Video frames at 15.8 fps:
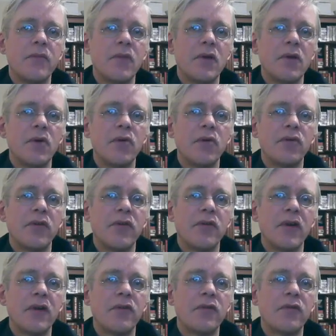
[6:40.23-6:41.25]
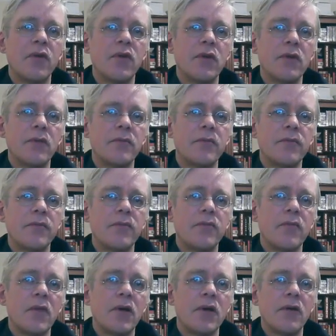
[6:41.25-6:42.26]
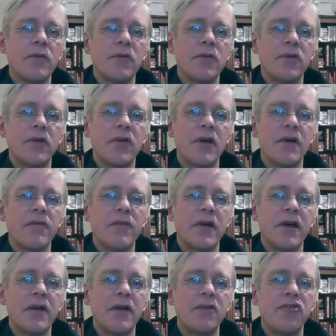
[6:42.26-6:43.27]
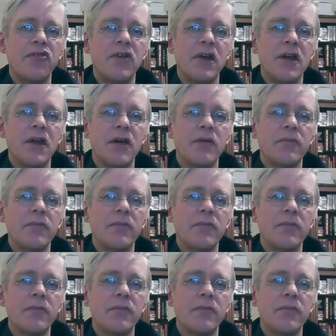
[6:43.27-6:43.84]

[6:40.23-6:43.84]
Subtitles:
also sounds full, because you have that G note.